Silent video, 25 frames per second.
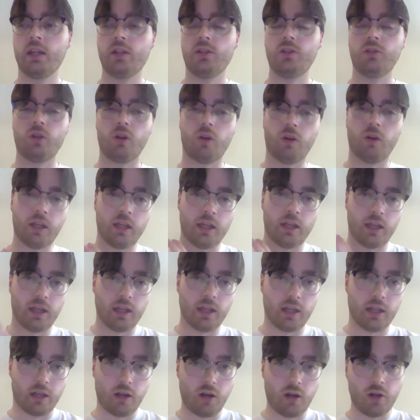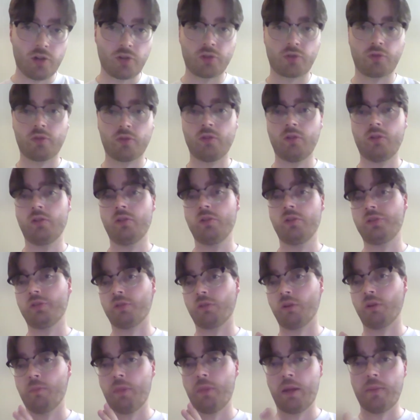In Australs
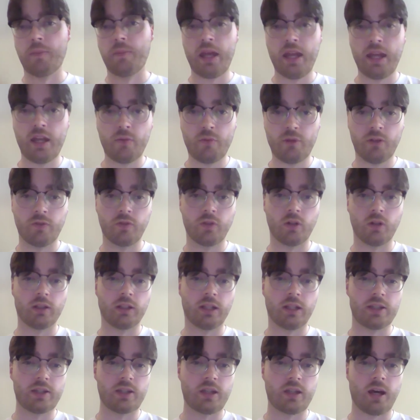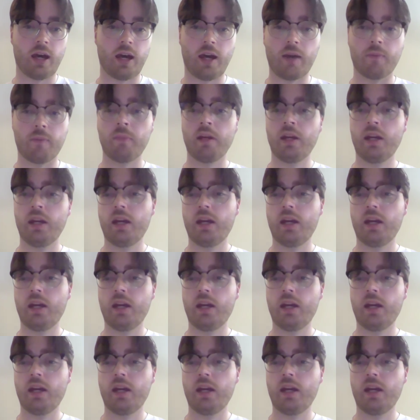or in BP when you've got less time,